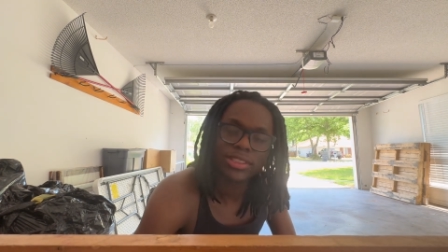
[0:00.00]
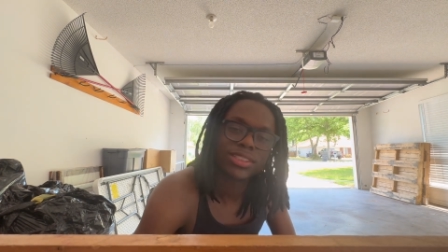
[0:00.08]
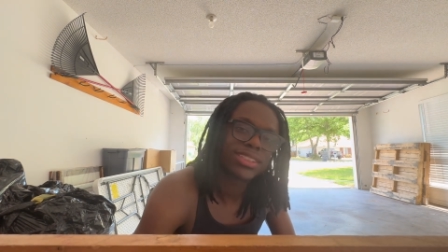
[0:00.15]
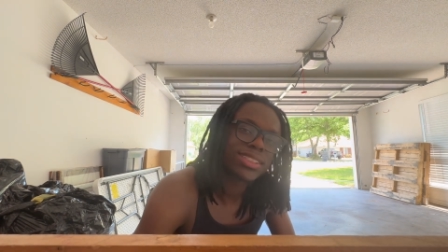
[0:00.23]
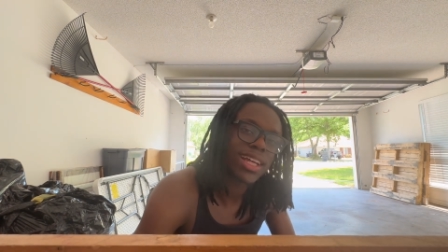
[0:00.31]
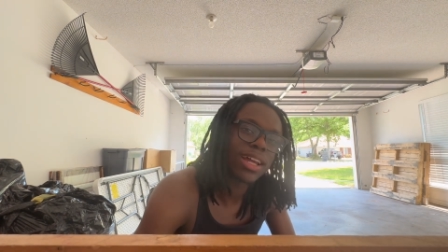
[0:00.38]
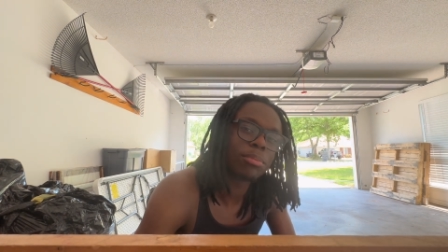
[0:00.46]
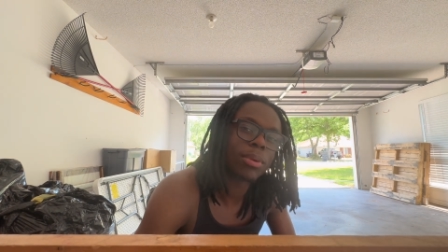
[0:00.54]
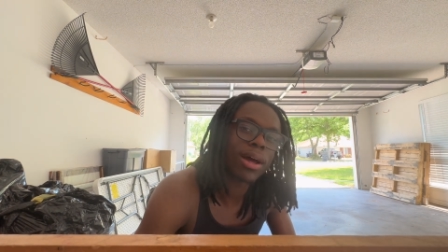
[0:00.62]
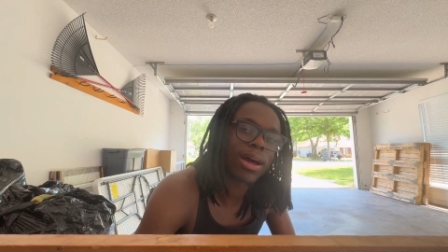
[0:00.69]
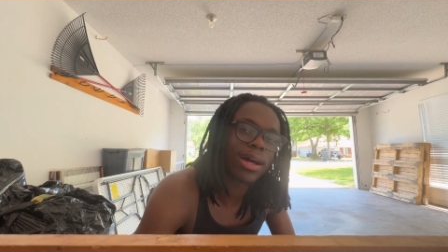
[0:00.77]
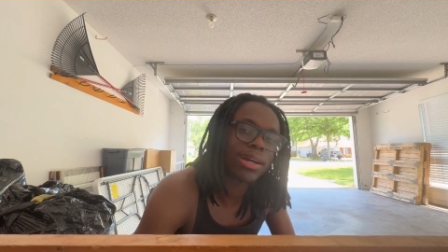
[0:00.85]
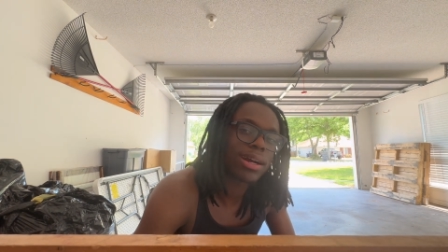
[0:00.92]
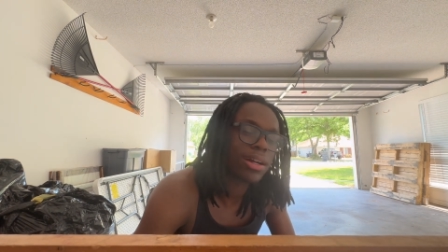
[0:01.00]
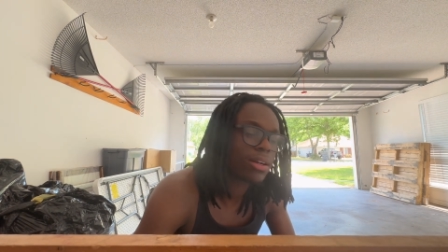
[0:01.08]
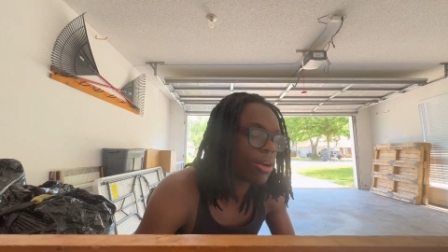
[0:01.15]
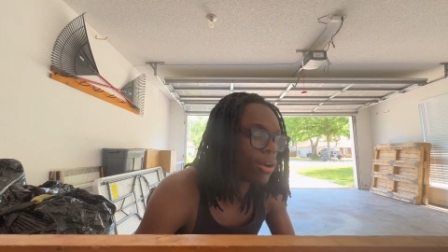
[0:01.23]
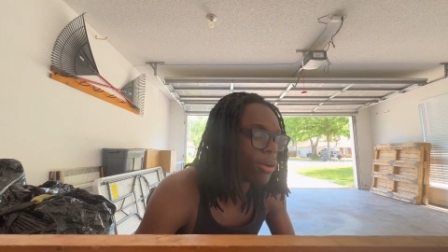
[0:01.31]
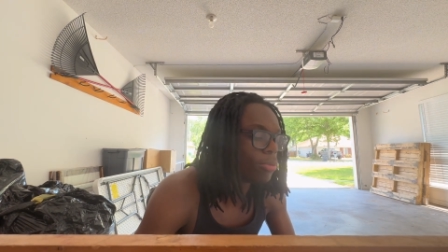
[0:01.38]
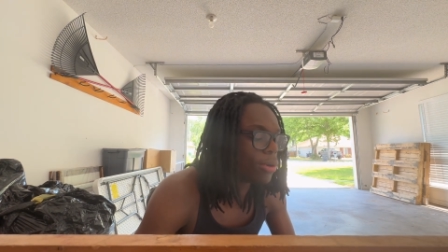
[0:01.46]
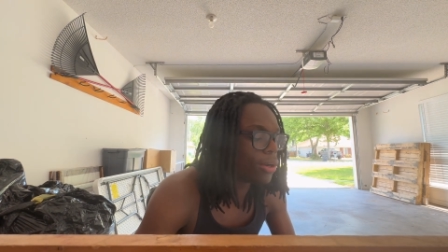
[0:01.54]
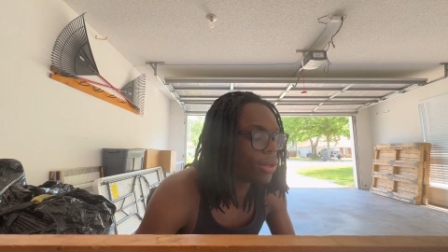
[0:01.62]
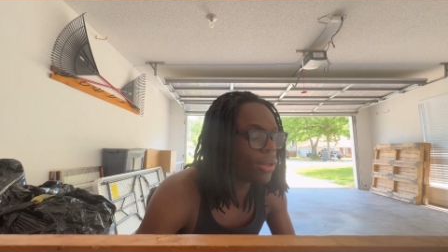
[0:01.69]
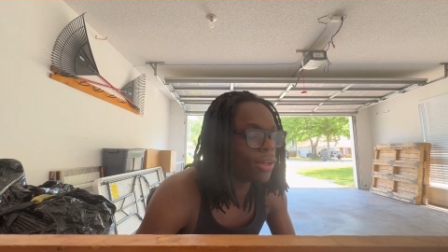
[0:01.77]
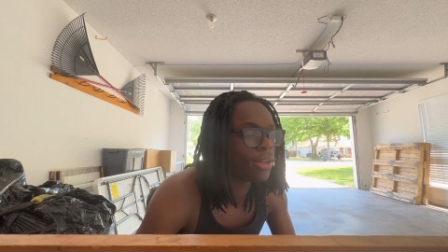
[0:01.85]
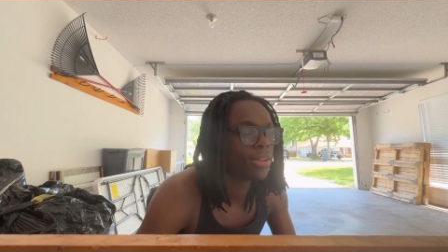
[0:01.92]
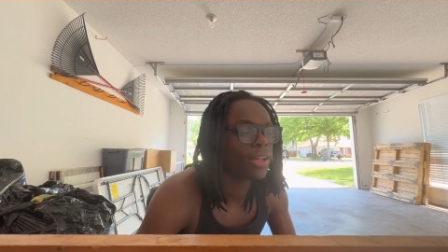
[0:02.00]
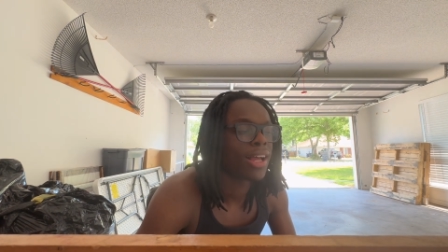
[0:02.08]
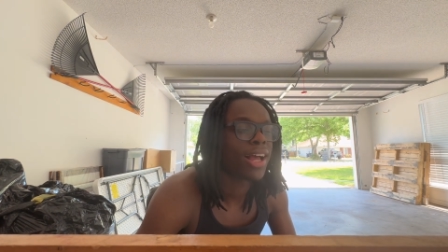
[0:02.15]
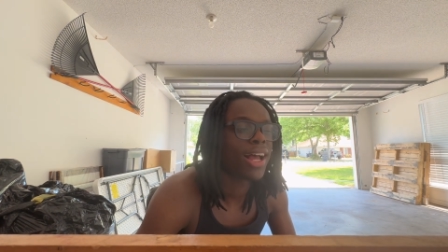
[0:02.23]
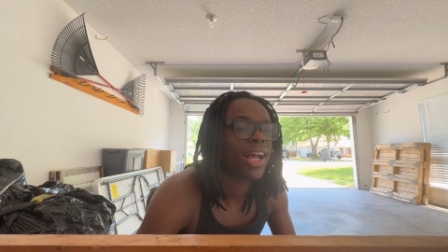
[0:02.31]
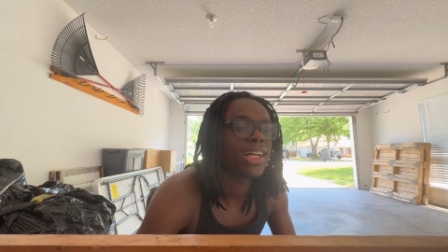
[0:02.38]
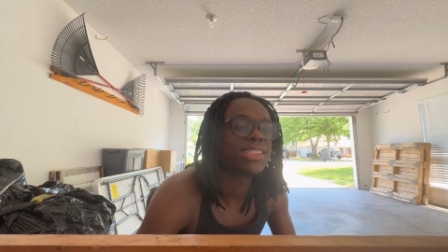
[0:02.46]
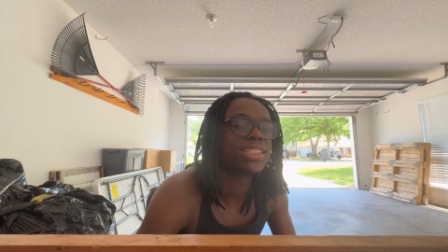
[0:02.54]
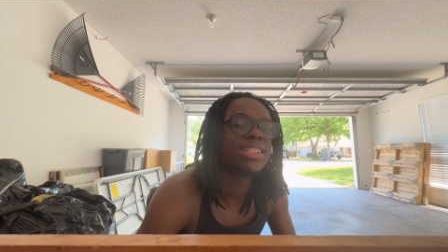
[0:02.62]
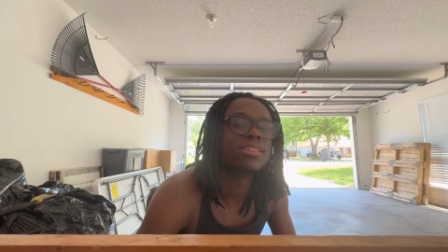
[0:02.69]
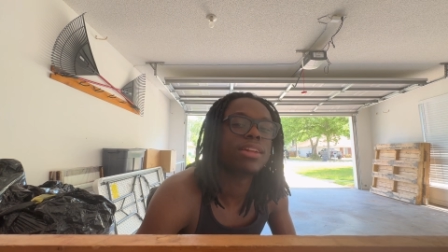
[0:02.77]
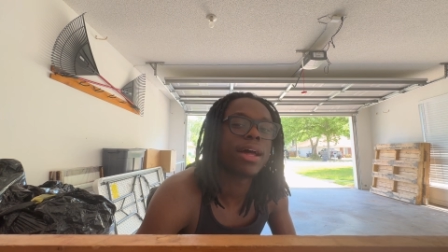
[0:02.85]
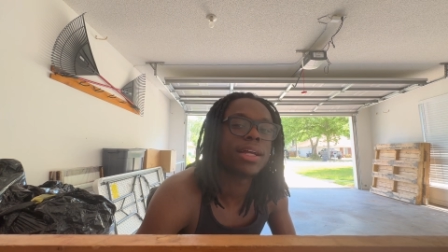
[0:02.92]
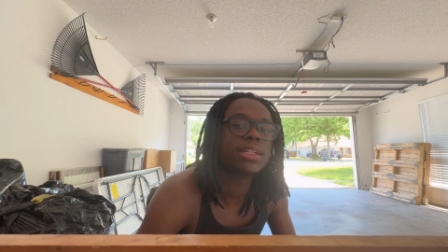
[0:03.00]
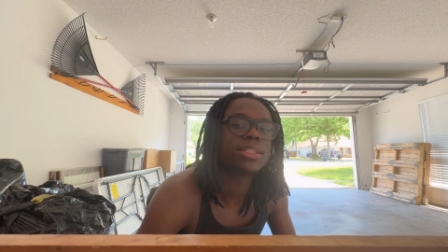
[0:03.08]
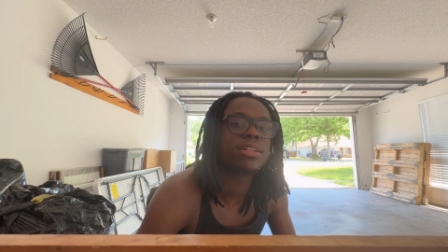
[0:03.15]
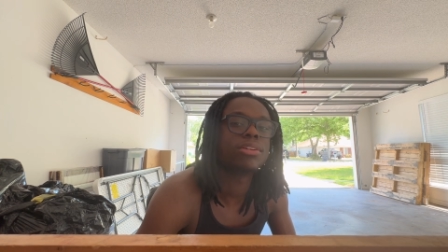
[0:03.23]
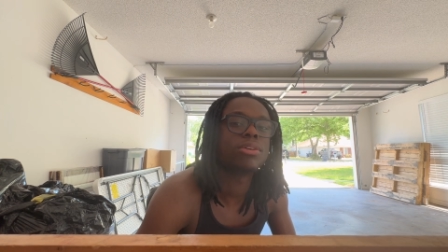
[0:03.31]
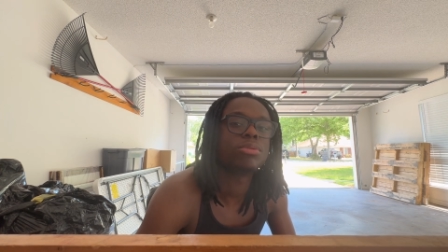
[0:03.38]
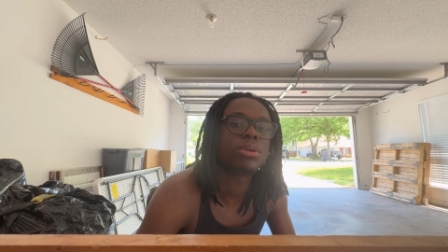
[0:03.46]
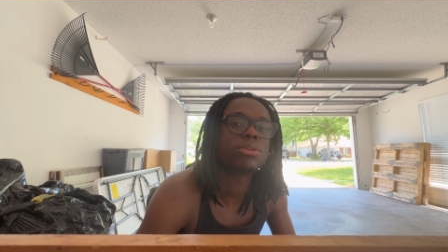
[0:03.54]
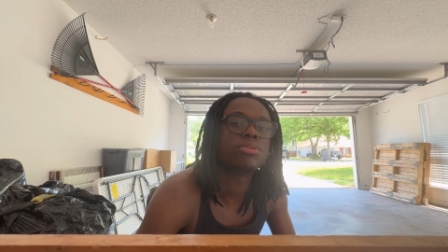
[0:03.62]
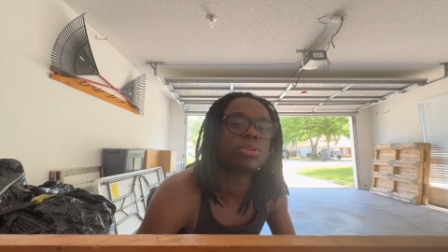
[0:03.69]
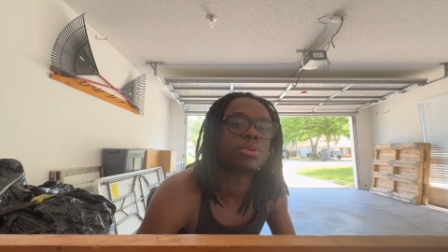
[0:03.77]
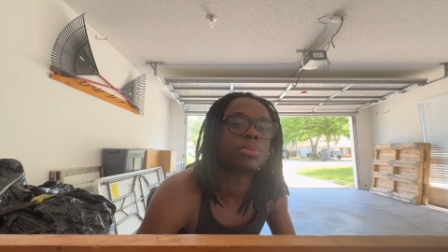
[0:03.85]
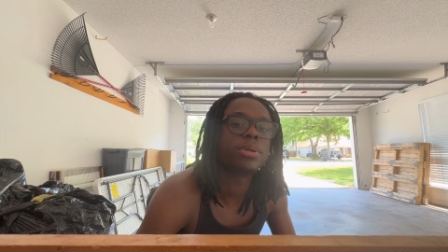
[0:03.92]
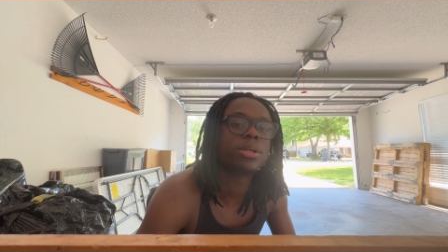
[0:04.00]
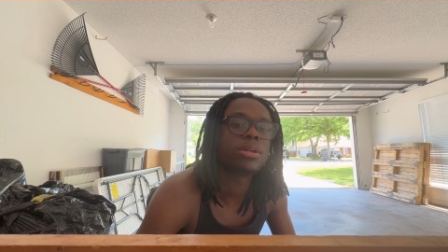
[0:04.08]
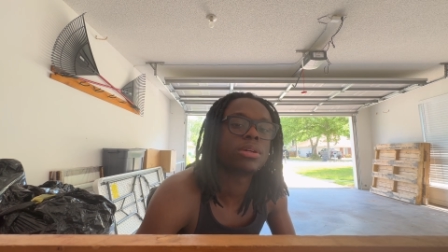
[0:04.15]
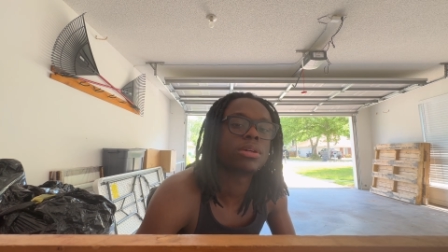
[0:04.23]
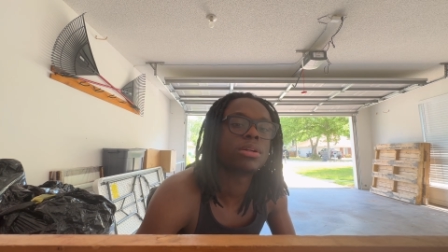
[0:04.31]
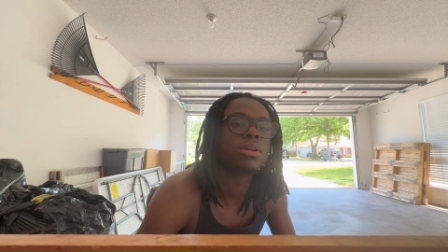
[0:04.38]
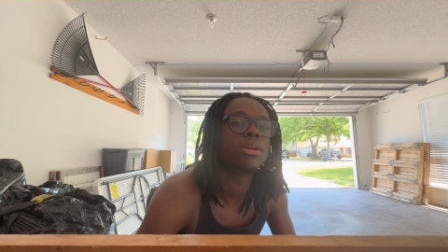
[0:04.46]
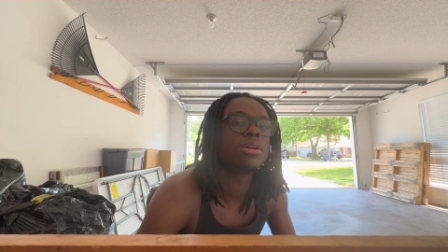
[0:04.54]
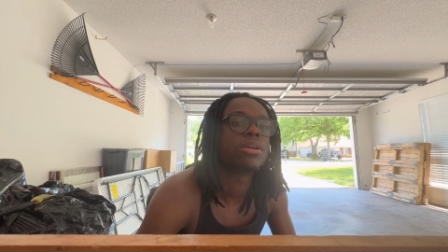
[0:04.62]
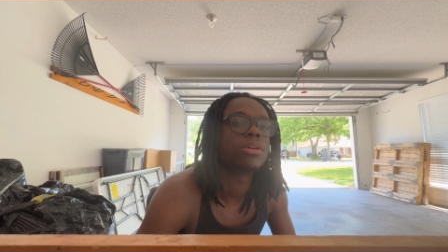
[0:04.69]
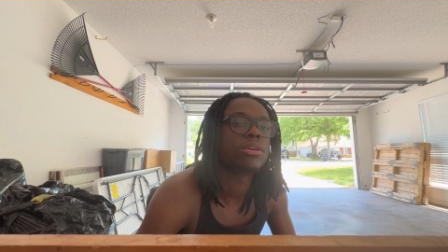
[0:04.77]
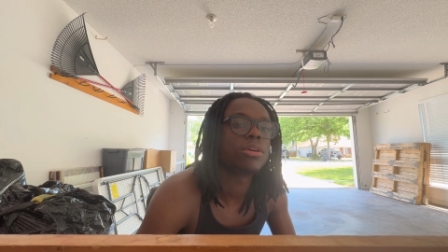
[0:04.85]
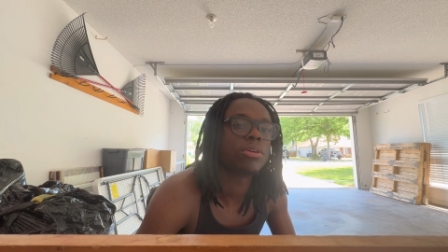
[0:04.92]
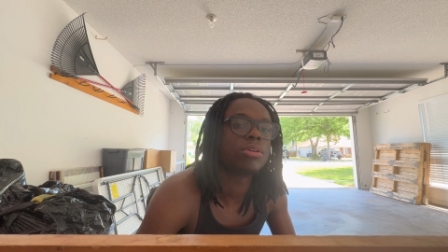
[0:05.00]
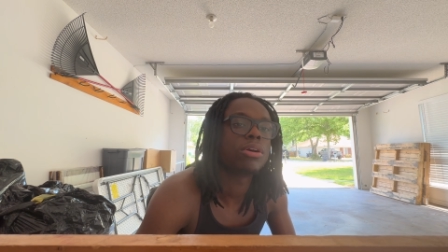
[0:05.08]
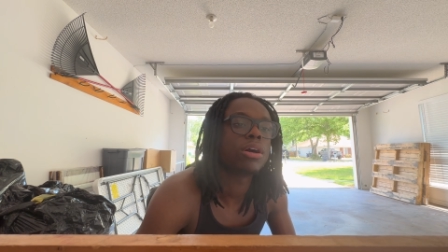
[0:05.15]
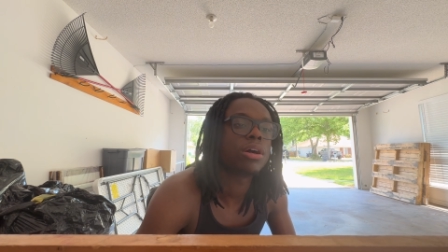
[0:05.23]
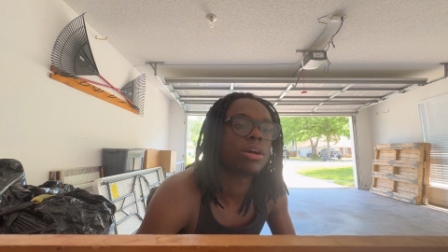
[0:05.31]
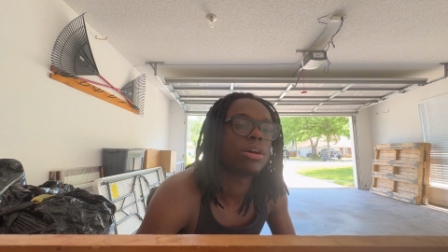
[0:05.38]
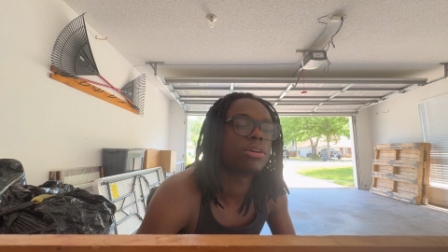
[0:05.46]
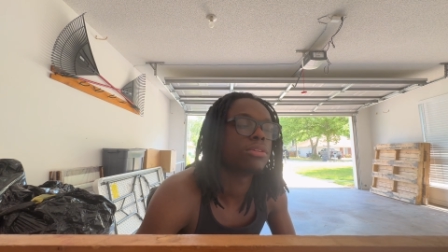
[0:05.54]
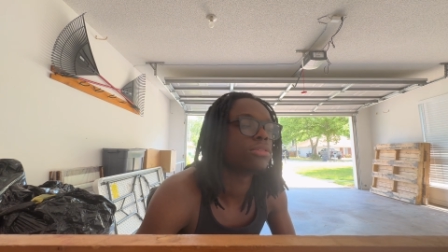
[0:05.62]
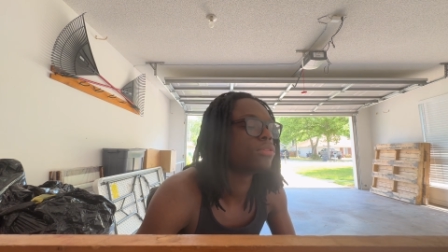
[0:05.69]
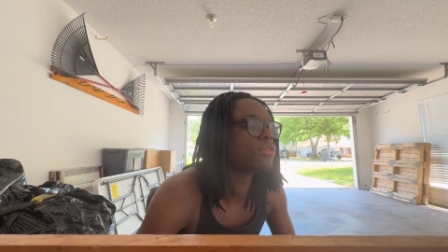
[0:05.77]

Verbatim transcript: Stay behind that car, bro. I see lights in the rearview mirror going off.